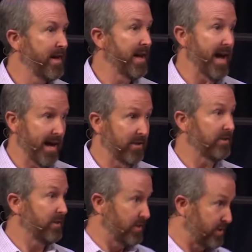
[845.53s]
And
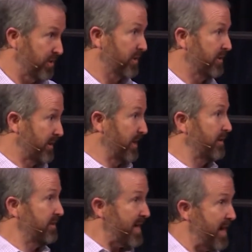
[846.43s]
she said
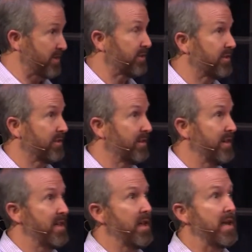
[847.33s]
yes.
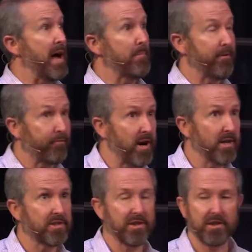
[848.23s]
Now, my
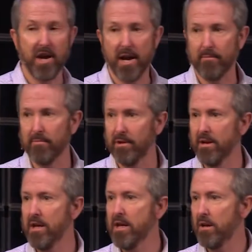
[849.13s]
friends at the time
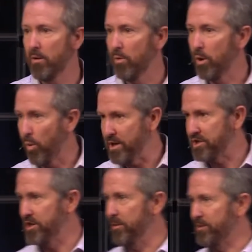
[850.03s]

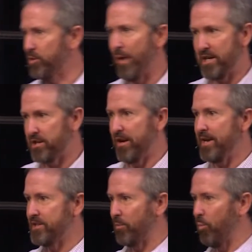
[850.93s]
questioned them, scratched their
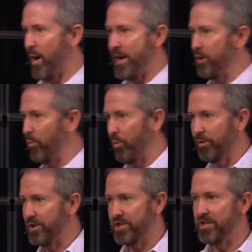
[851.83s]
heads, and said, why in the world
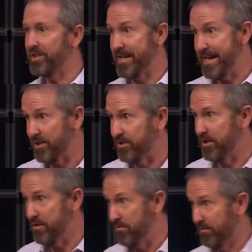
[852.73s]
did she say yes to
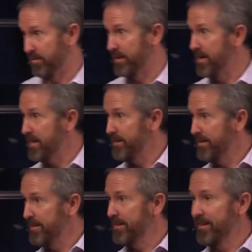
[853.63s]
you?
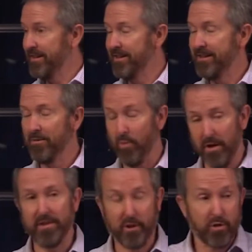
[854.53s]
Well,
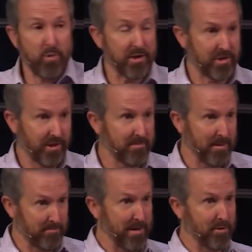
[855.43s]
the good question.
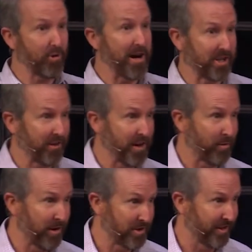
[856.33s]
Maybe you're asking that
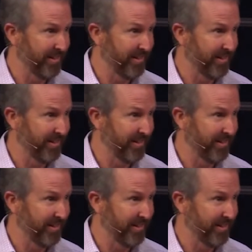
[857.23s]
question.